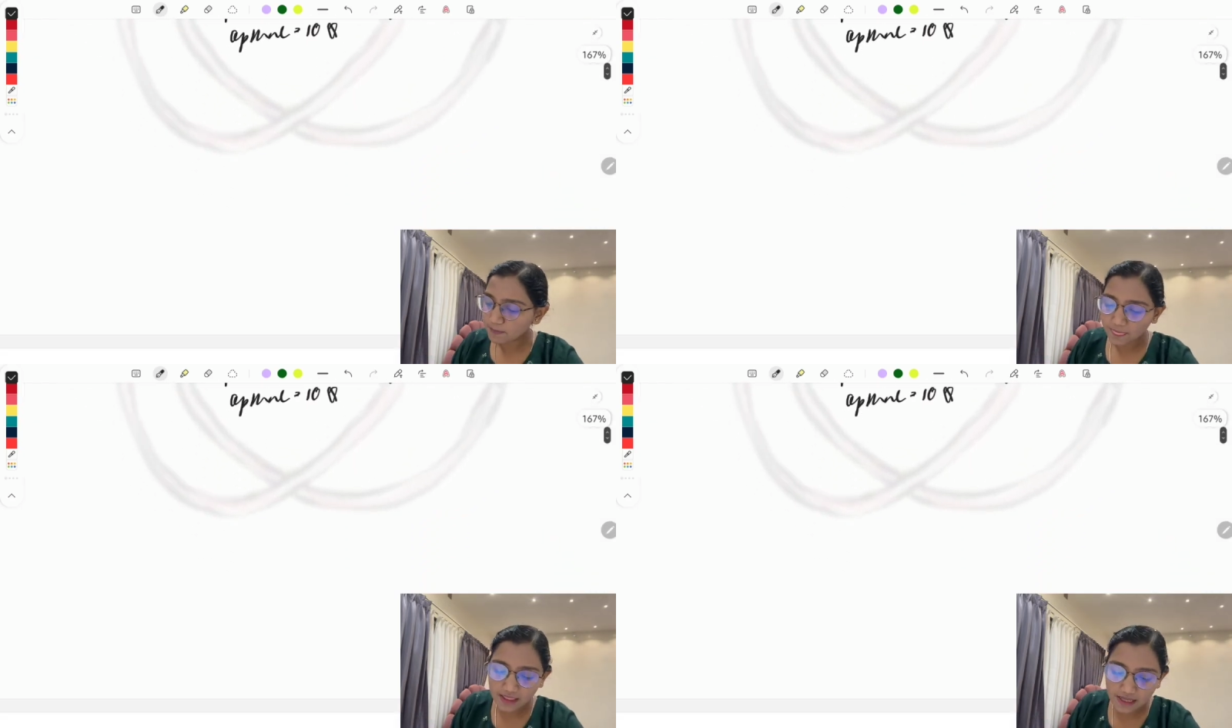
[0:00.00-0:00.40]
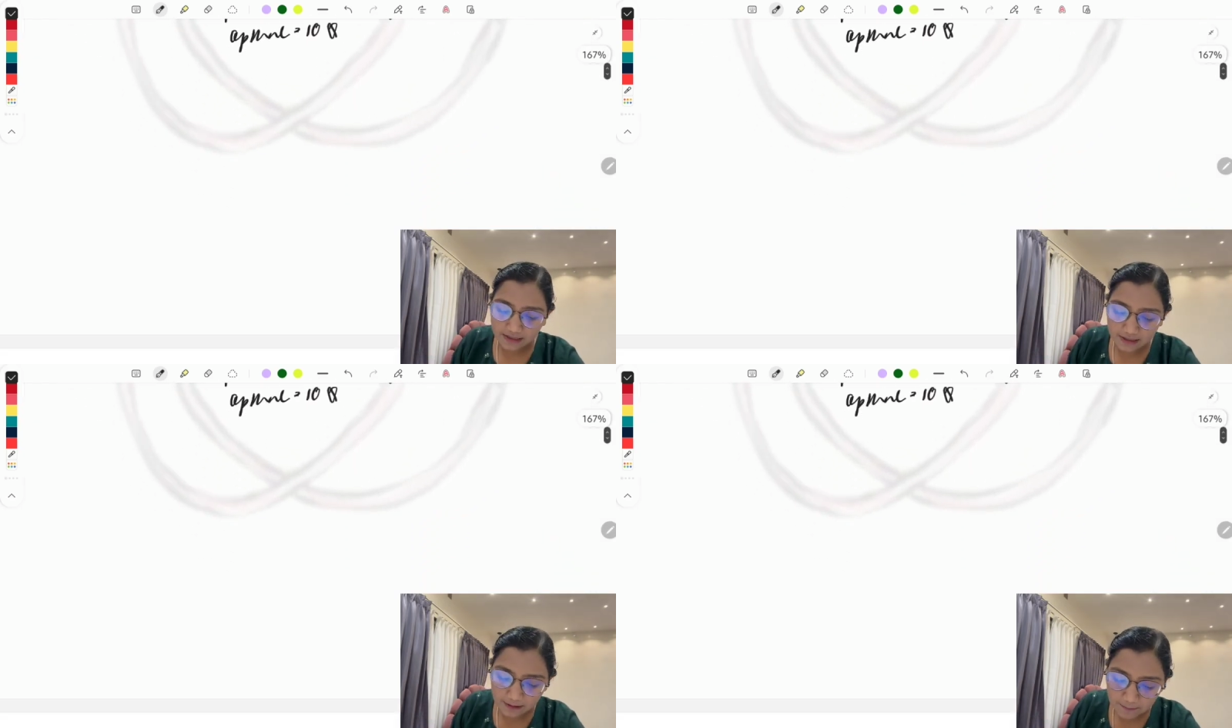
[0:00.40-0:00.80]

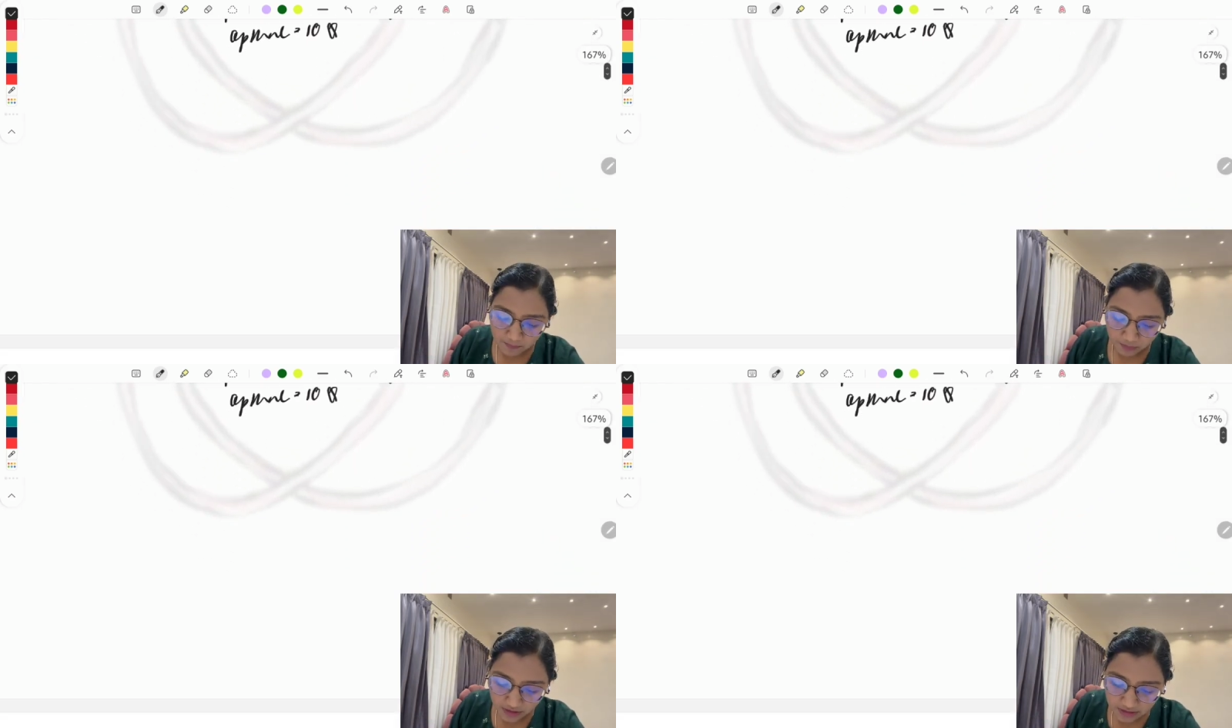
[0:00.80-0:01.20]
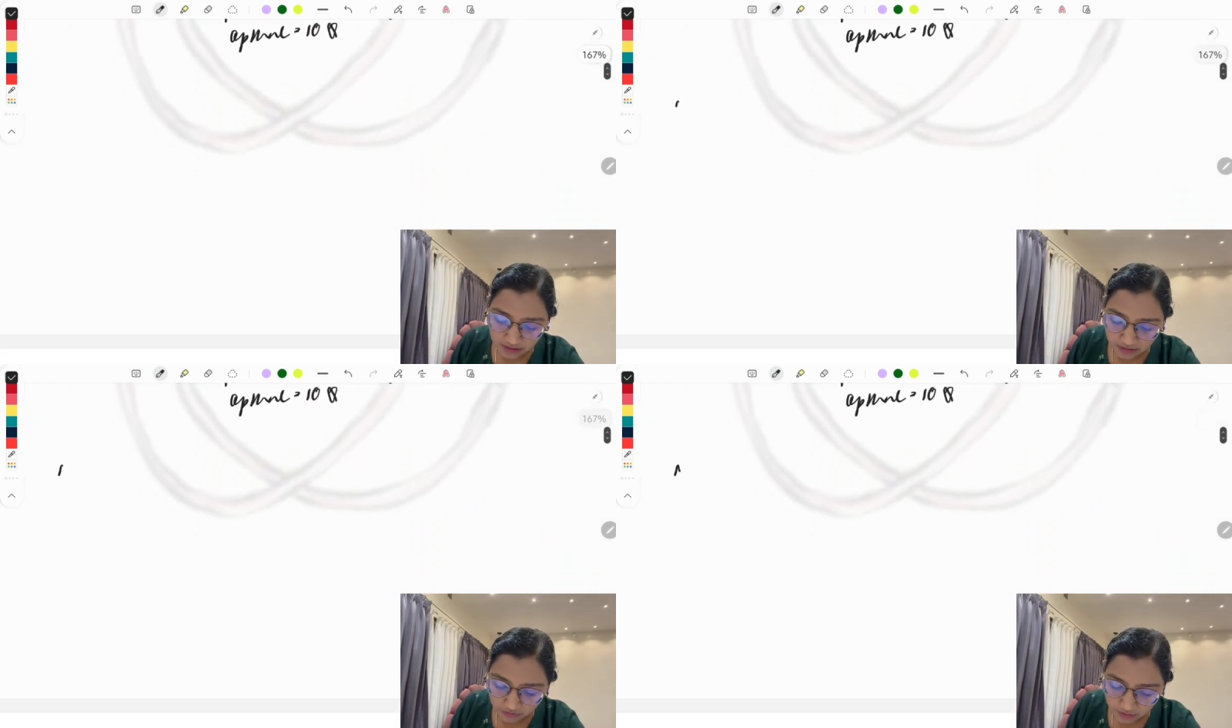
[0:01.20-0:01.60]
Then in the
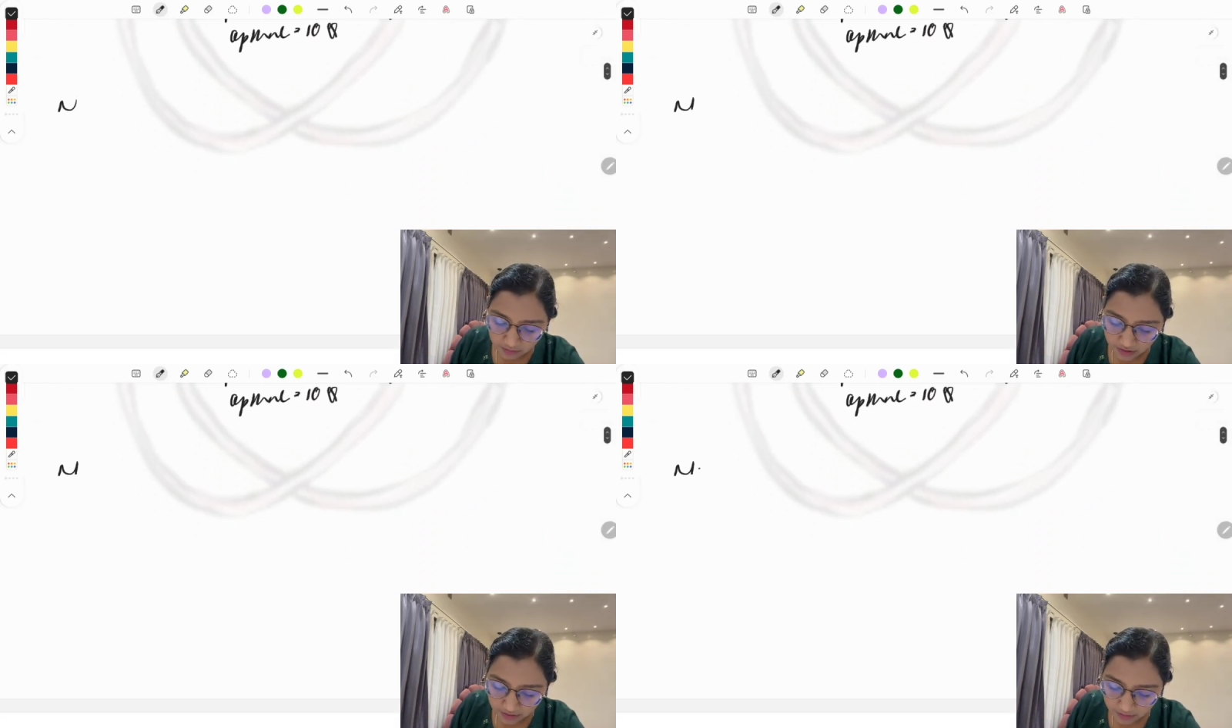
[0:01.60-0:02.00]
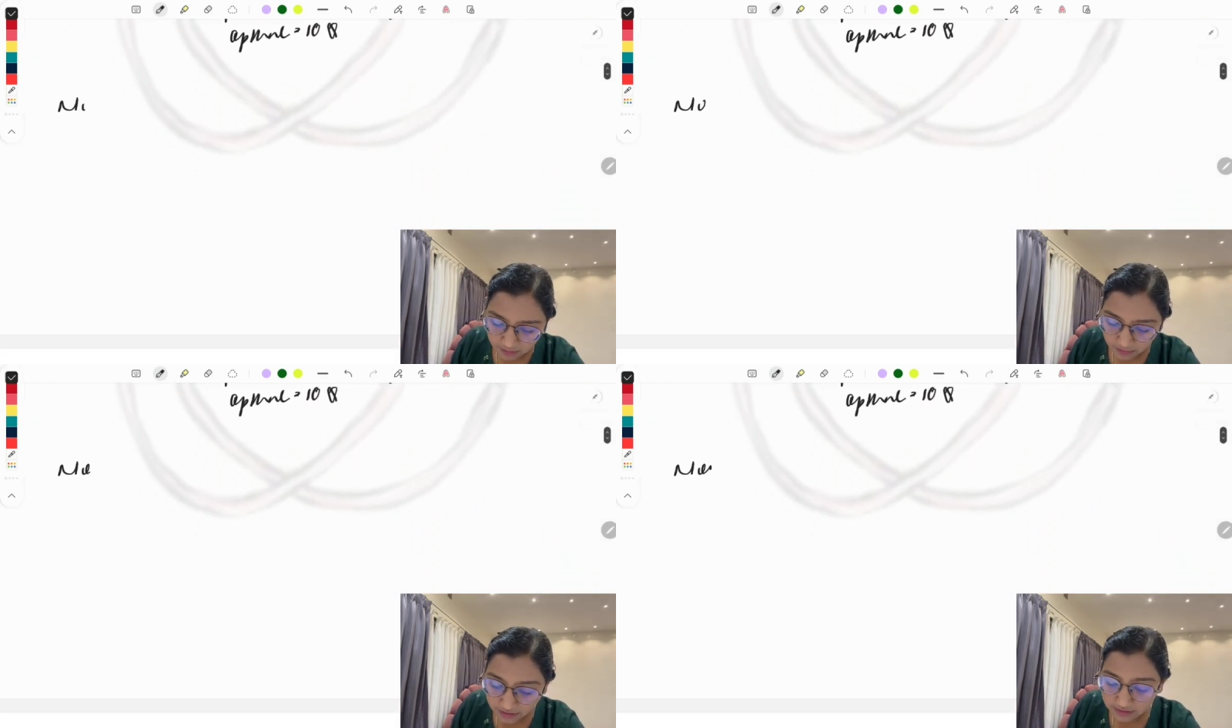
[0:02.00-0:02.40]
November
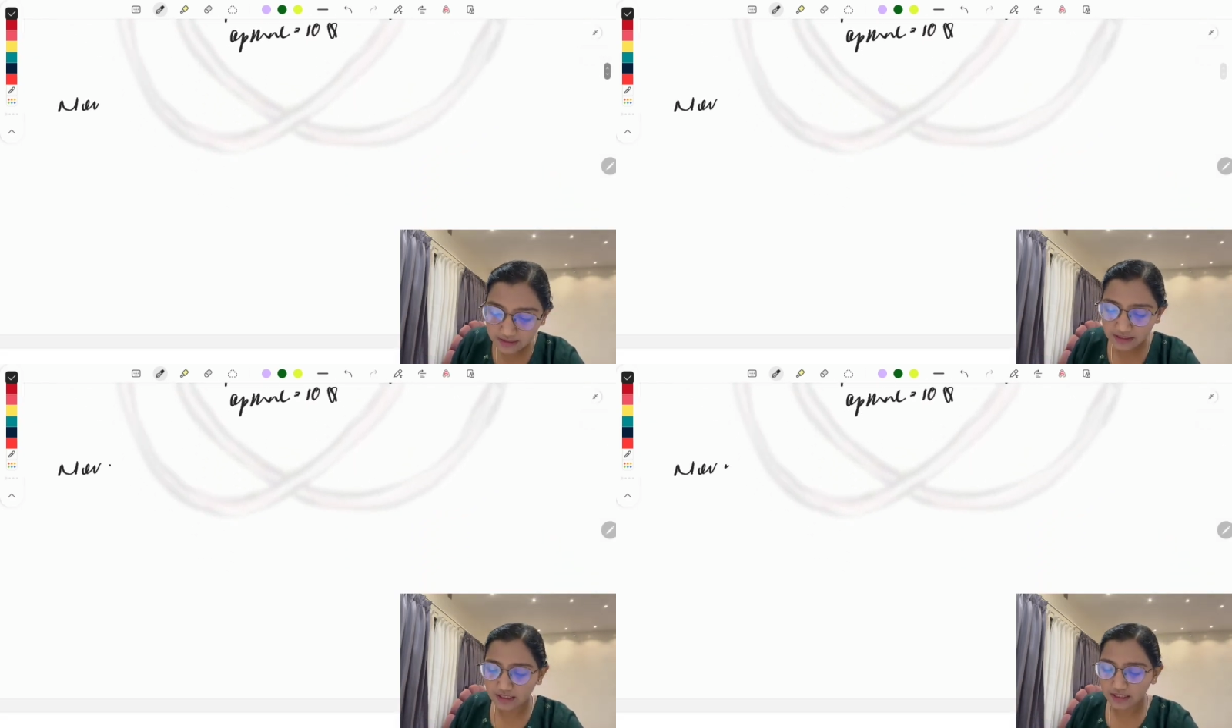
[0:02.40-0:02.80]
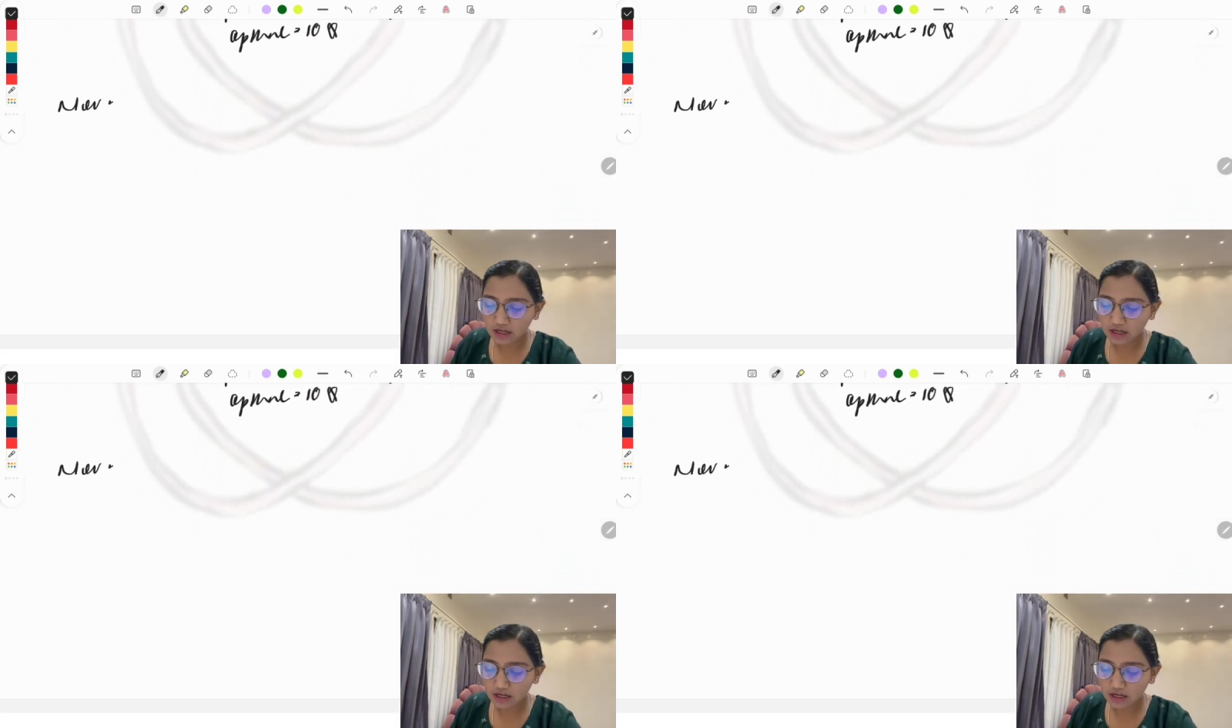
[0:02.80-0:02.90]
month, see,